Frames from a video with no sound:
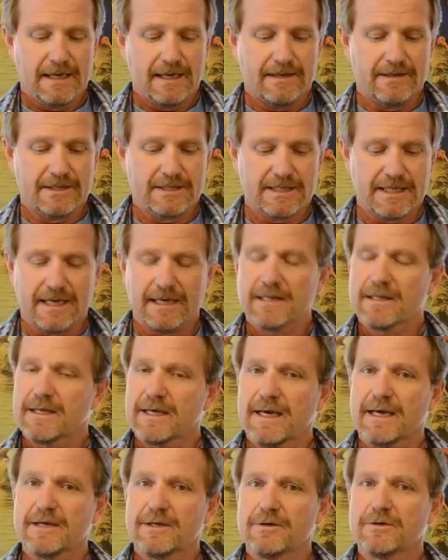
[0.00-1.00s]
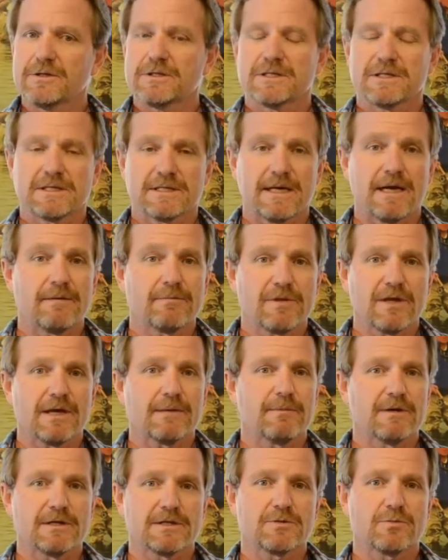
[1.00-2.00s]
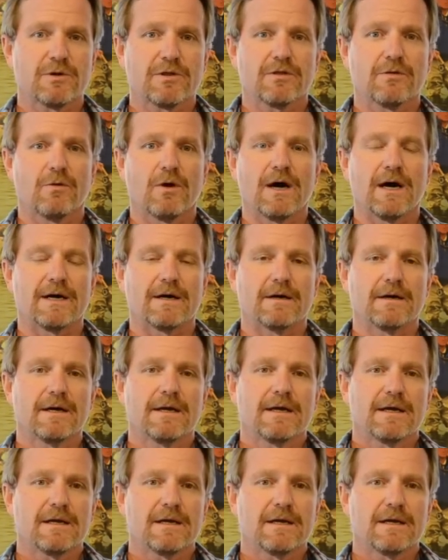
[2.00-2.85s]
And the second thing I do is the same thing, but it's with the water.